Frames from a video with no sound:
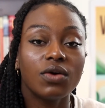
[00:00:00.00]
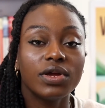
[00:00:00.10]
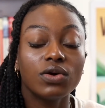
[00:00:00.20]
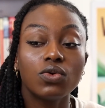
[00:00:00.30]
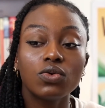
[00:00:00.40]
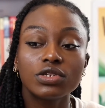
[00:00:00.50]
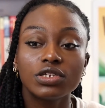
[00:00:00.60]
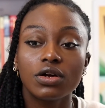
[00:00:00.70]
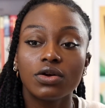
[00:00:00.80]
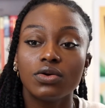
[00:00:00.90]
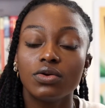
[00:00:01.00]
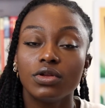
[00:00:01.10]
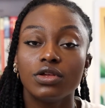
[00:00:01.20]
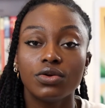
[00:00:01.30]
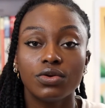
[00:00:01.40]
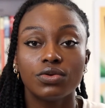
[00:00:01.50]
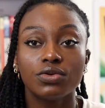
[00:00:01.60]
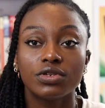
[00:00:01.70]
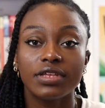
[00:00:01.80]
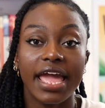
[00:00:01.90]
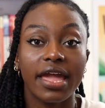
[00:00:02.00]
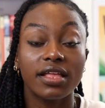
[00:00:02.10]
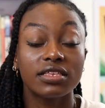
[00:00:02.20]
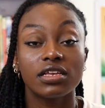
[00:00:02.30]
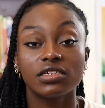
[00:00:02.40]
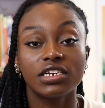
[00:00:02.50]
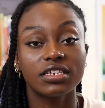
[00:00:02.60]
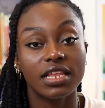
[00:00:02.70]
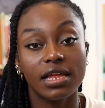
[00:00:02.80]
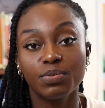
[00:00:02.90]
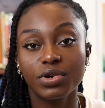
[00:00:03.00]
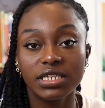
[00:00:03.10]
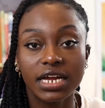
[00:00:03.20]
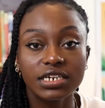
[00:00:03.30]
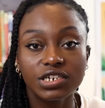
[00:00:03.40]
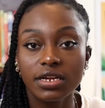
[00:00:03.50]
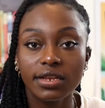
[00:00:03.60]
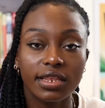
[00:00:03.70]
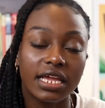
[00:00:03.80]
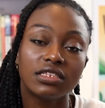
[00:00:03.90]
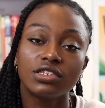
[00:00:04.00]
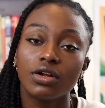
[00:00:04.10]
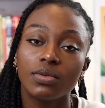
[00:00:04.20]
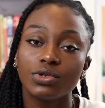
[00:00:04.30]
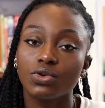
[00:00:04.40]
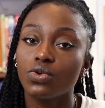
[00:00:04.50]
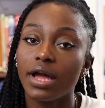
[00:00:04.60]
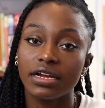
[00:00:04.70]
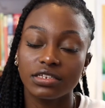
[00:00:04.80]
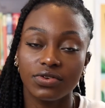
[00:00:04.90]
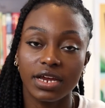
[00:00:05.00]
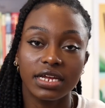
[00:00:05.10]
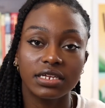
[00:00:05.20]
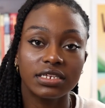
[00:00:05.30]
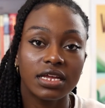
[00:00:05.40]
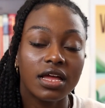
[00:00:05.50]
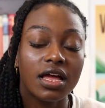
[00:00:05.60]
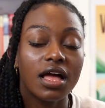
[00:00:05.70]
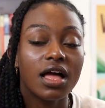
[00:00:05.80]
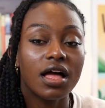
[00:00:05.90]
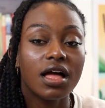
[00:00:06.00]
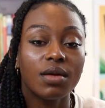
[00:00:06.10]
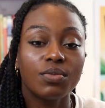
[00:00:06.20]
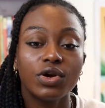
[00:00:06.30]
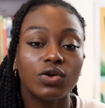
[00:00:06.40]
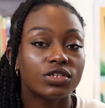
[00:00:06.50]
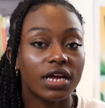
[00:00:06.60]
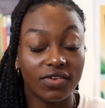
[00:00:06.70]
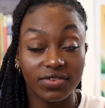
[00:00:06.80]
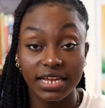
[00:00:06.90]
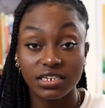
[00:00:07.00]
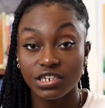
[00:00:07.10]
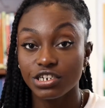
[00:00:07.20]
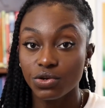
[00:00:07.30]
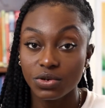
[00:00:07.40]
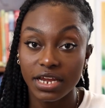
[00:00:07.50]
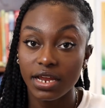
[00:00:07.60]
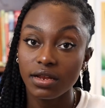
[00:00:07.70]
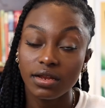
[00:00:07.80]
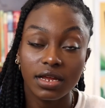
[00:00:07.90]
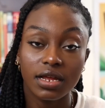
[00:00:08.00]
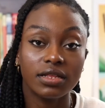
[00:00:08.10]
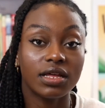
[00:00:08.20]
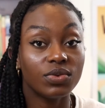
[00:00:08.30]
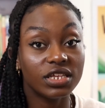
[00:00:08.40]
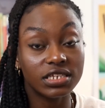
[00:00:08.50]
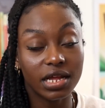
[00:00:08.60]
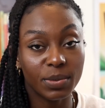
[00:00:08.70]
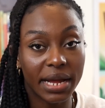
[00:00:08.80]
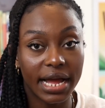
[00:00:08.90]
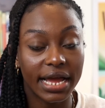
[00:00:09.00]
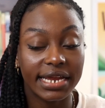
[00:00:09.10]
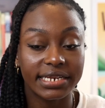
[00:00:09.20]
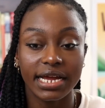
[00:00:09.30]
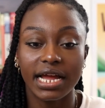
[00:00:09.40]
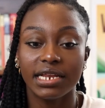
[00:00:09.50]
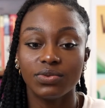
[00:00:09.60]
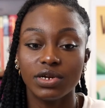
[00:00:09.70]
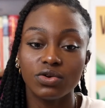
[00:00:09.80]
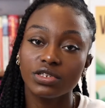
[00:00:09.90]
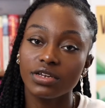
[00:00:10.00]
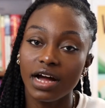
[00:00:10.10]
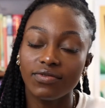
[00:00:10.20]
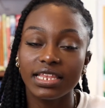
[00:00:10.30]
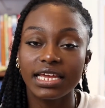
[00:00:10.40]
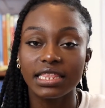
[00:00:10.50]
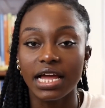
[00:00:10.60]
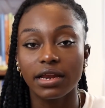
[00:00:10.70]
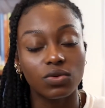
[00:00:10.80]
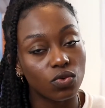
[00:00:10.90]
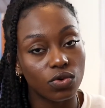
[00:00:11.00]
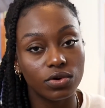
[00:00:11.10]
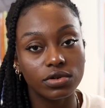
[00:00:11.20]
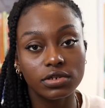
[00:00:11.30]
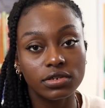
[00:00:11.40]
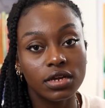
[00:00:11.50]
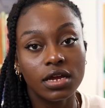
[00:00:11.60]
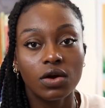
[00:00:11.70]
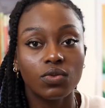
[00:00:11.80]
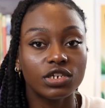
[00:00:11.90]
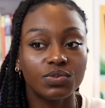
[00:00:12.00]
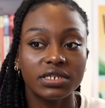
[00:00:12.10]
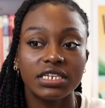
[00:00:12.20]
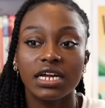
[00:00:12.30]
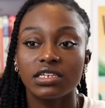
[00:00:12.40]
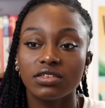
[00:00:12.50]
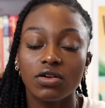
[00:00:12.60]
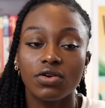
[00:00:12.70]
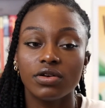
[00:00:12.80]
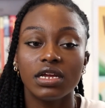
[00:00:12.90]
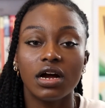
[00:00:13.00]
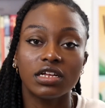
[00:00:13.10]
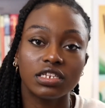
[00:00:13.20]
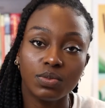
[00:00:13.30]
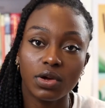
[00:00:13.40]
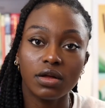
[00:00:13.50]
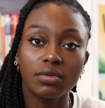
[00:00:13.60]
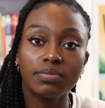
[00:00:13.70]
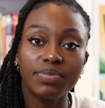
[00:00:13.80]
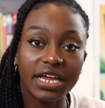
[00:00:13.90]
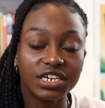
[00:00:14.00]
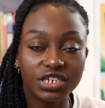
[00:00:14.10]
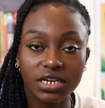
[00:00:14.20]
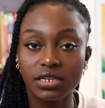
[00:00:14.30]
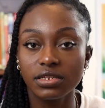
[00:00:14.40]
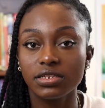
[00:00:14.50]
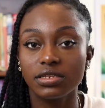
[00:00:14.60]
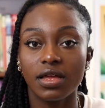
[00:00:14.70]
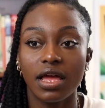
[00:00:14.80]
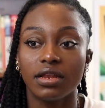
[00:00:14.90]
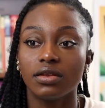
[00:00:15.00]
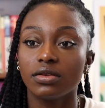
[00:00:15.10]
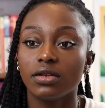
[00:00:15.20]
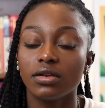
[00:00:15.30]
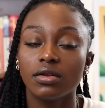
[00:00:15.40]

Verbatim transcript: We also use aids such as lead protection. Lead stops all x-rays. Um, we also have lead shielding, that we stand behind, and we also have lead line walls, which protects not only us but patients and